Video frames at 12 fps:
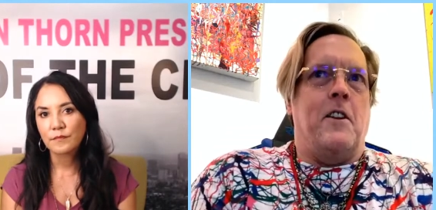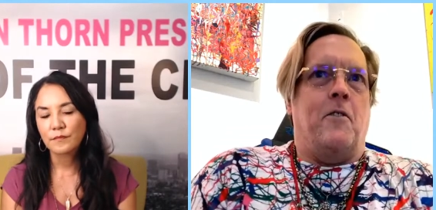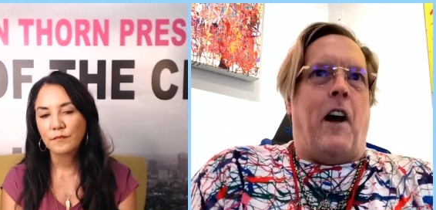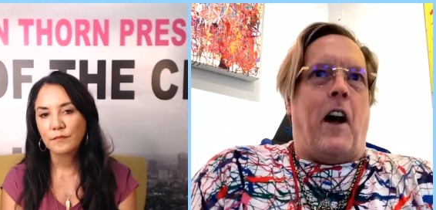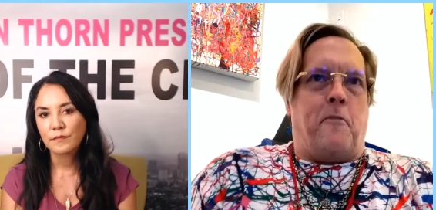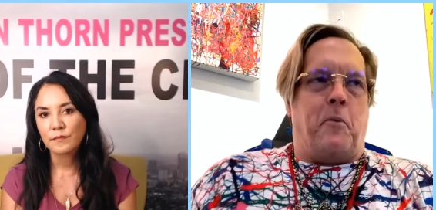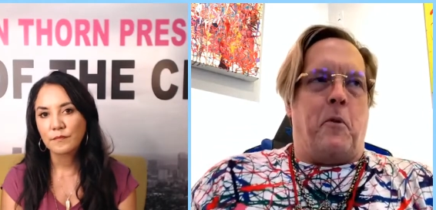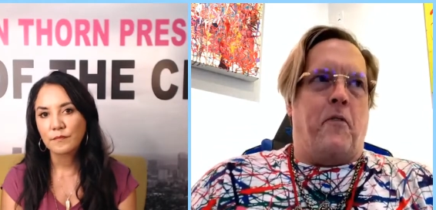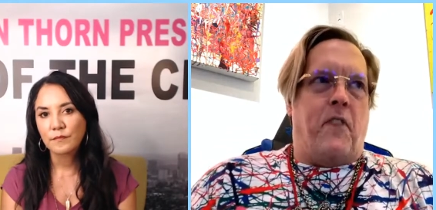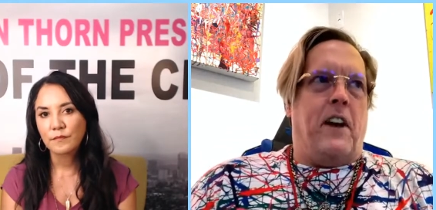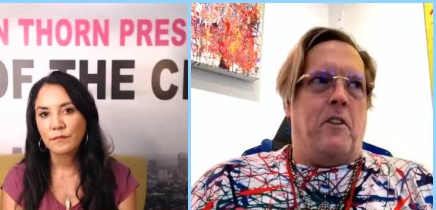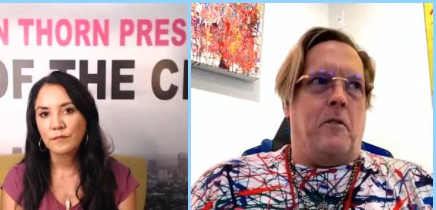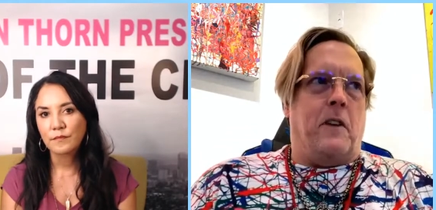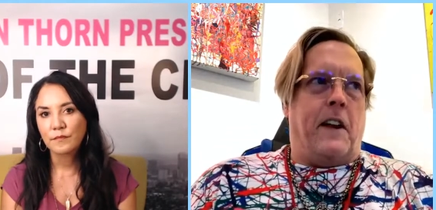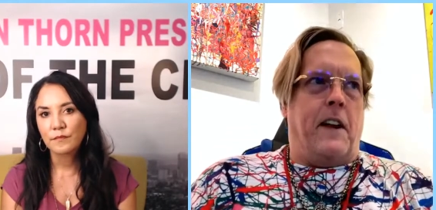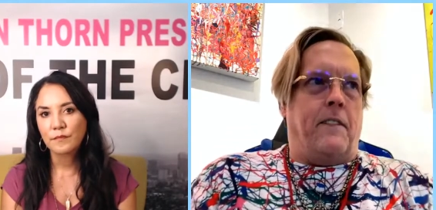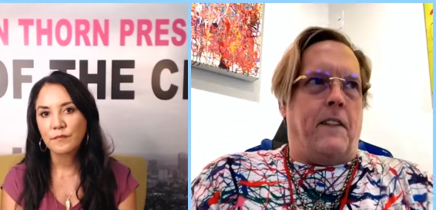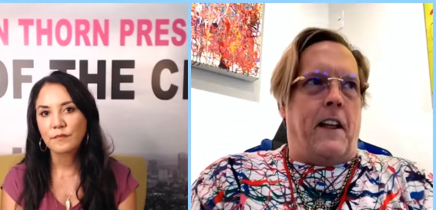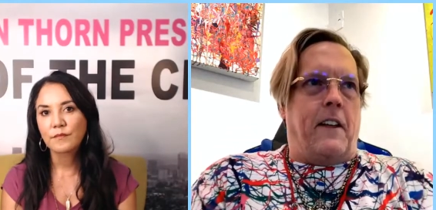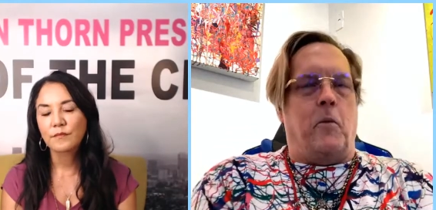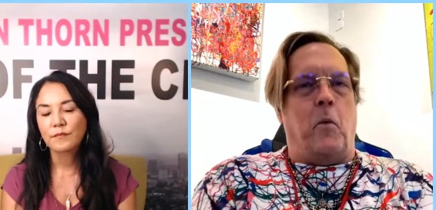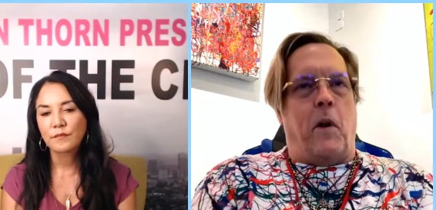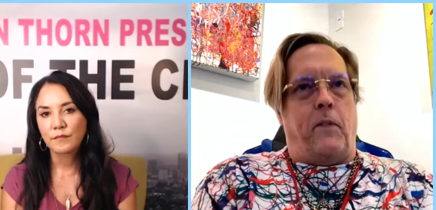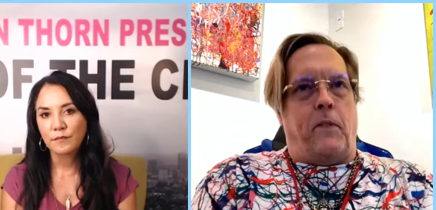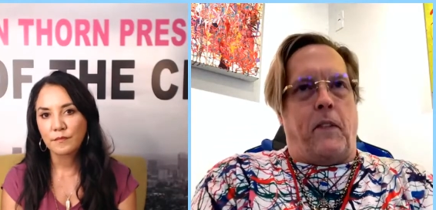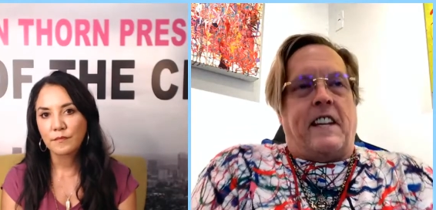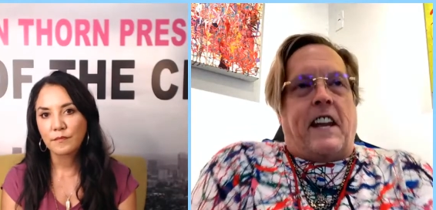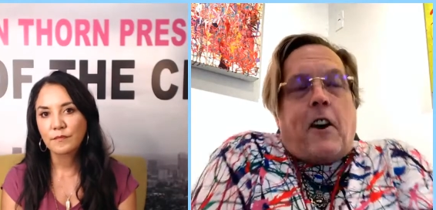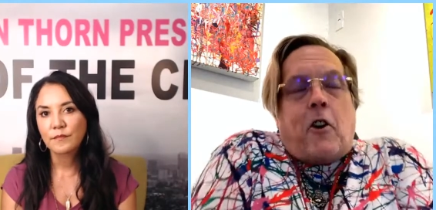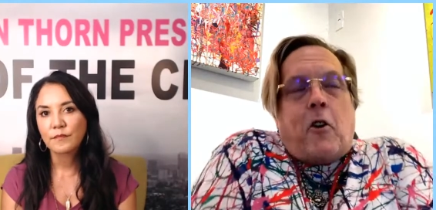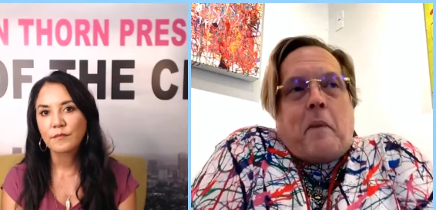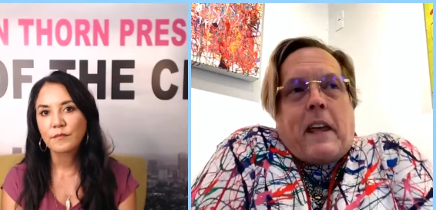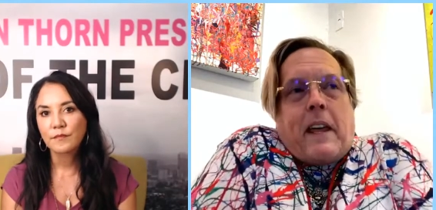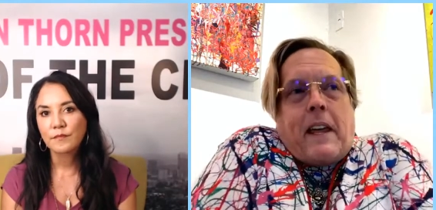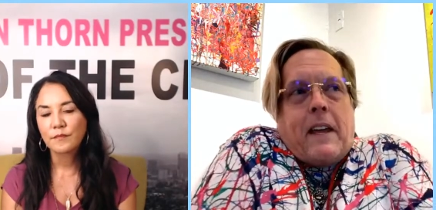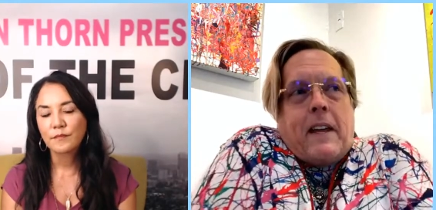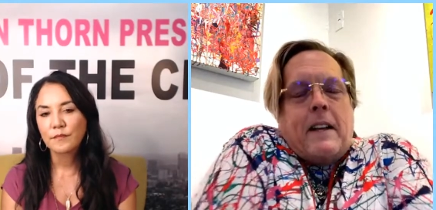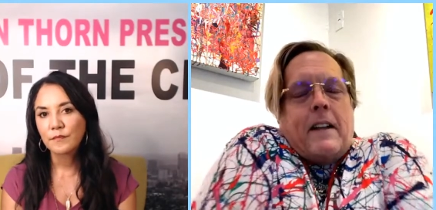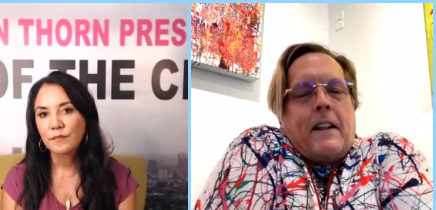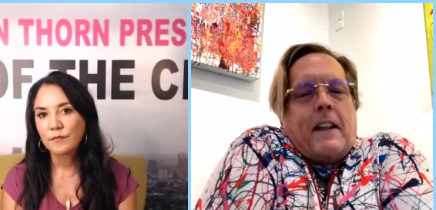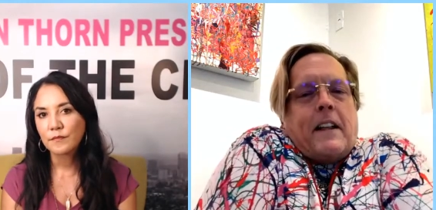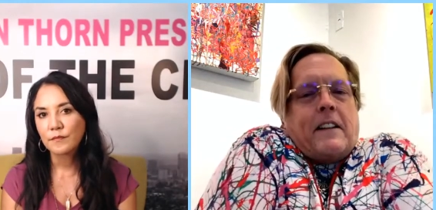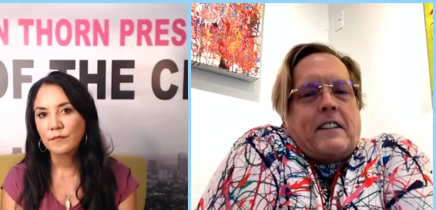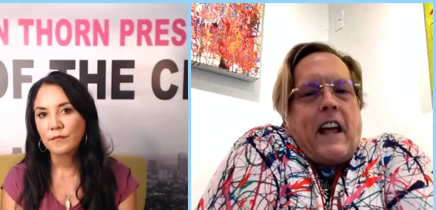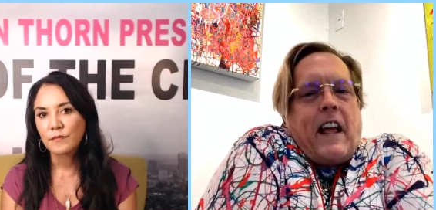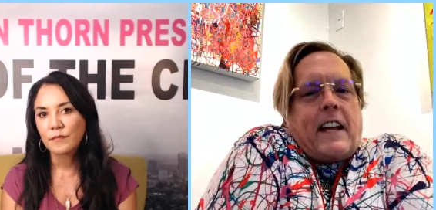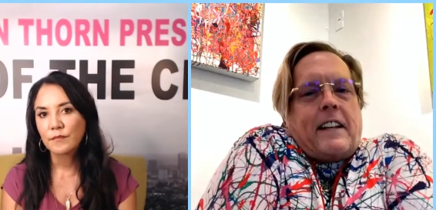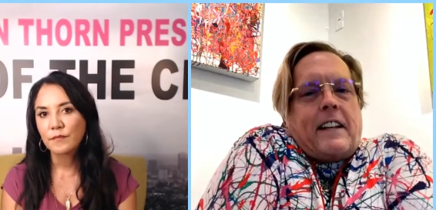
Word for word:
Speaker 1: I prevailed in, that what they tell me is that